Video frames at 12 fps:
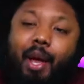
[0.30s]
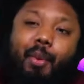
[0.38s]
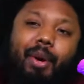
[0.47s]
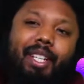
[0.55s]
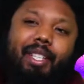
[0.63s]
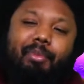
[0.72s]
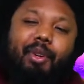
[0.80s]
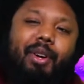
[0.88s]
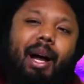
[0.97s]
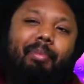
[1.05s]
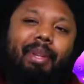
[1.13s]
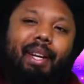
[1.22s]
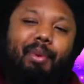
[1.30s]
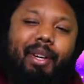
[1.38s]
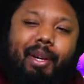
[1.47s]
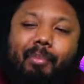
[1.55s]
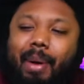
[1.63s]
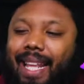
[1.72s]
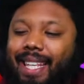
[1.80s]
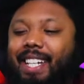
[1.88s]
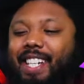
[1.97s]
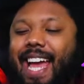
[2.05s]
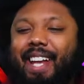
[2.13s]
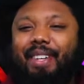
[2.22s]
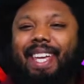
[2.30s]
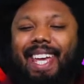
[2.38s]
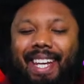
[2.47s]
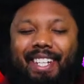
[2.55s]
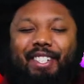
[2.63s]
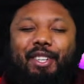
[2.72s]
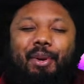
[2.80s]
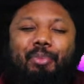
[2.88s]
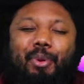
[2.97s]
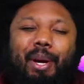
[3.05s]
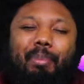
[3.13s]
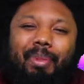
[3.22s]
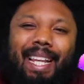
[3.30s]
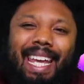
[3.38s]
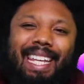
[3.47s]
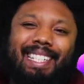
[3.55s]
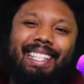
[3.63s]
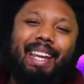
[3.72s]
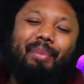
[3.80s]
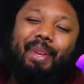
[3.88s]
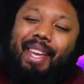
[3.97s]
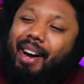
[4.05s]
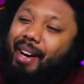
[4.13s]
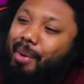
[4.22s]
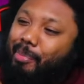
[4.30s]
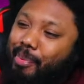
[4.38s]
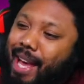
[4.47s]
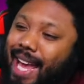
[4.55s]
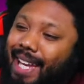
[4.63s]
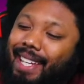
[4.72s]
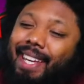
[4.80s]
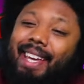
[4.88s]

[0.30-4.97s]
What is up, Dokkan player? Welcome back to the channel. It is your boy Blaze, and today we are back